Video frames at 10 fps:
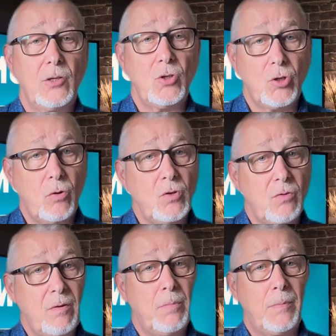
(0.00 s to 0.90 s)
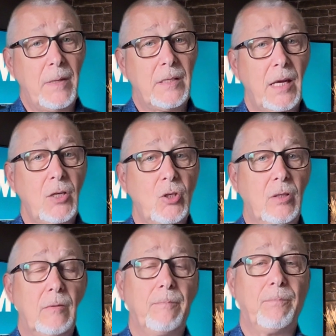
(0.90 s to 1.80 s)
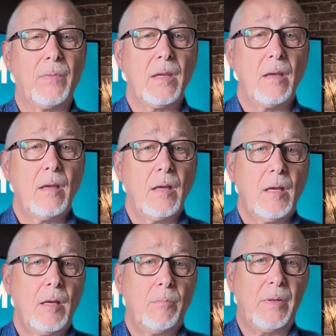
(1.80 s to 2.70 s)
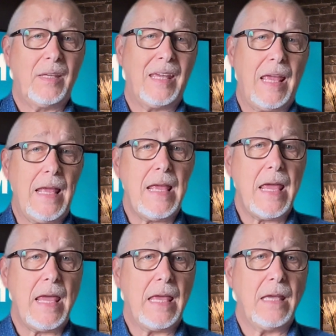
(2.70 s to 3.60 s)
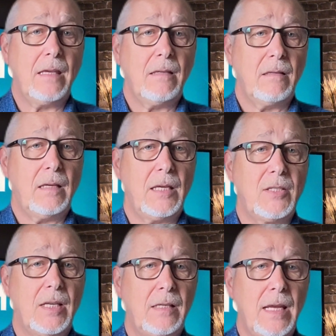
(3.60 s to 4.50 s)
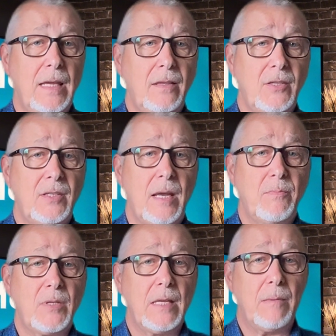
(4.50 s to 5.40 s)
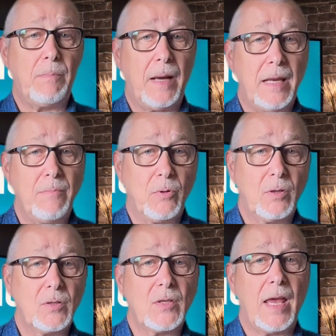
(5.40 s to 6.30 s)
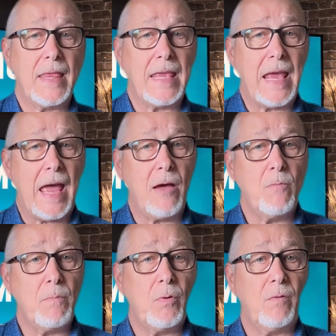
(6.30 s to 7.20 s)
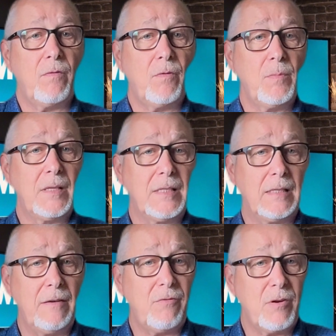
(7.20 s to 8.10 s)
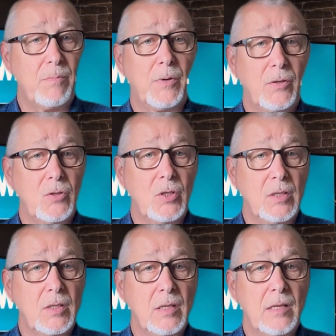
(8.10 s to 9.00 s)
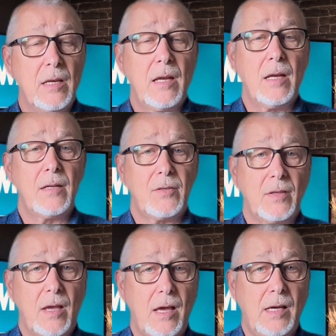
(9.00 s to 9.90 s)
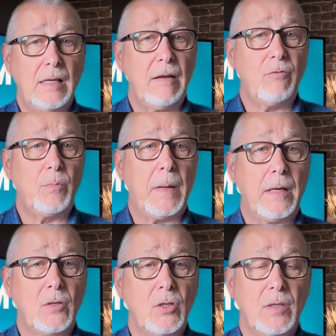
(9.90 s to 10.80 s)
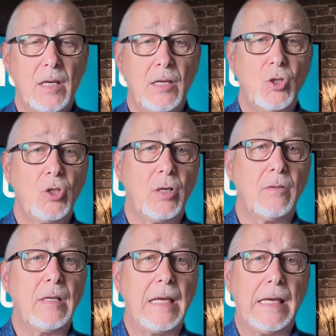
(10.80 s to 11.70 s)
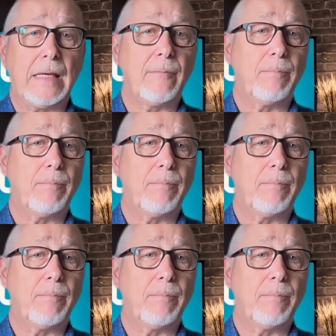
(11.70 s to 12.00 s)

control your implementation. But the key here is to link the steps in the playbooks and the output from the delivery approaches to the high-level picture that is shown here.